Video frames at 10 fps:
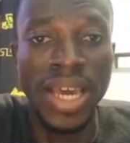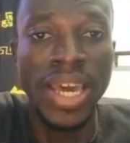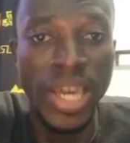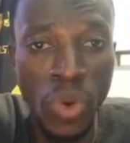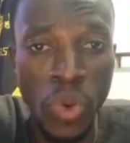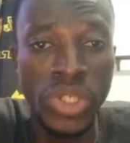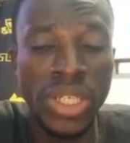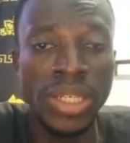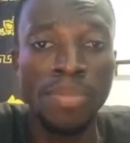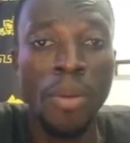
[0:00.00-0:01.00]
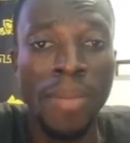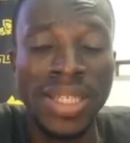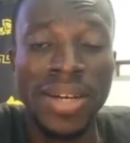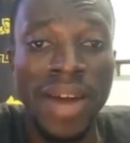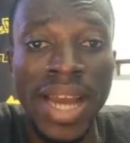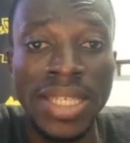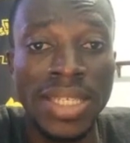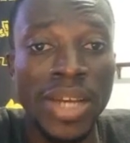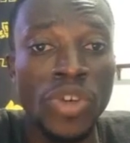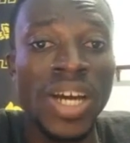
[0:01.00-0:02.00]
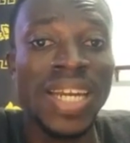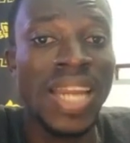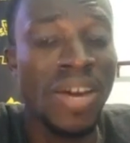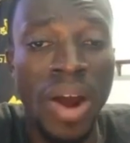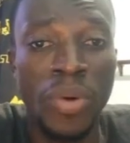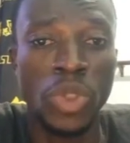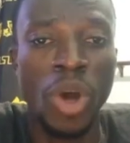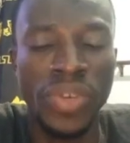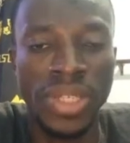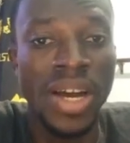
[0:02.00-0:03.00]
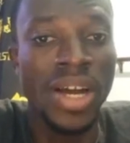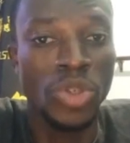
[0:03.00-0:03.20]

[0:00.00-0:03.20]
a huge diplomatic crisis and you can never resolve it.